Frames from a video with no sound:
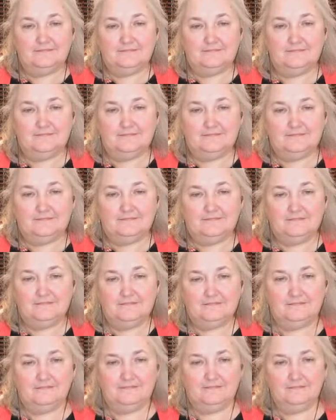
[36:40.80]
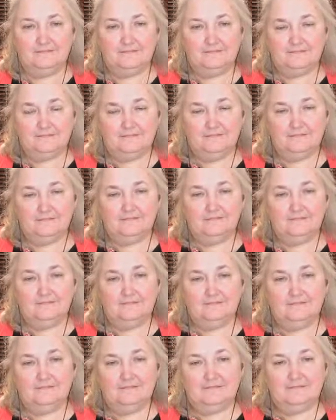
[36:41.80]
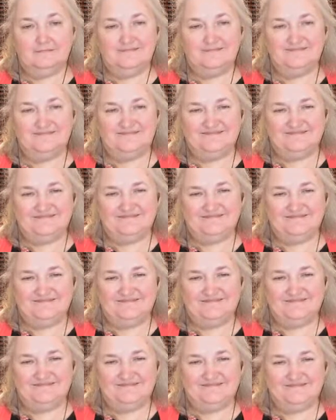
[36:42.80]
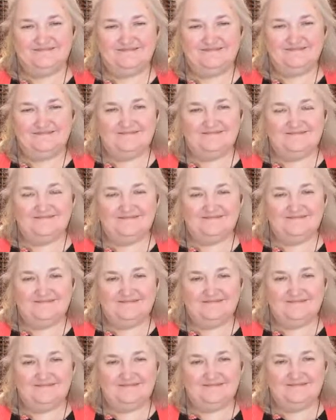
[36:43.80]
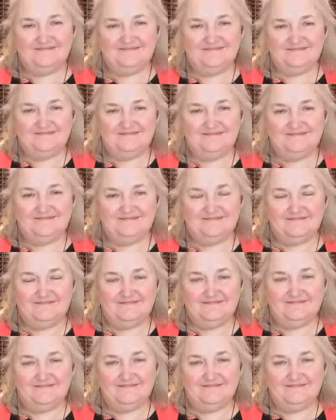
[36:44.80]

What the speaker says: (silent)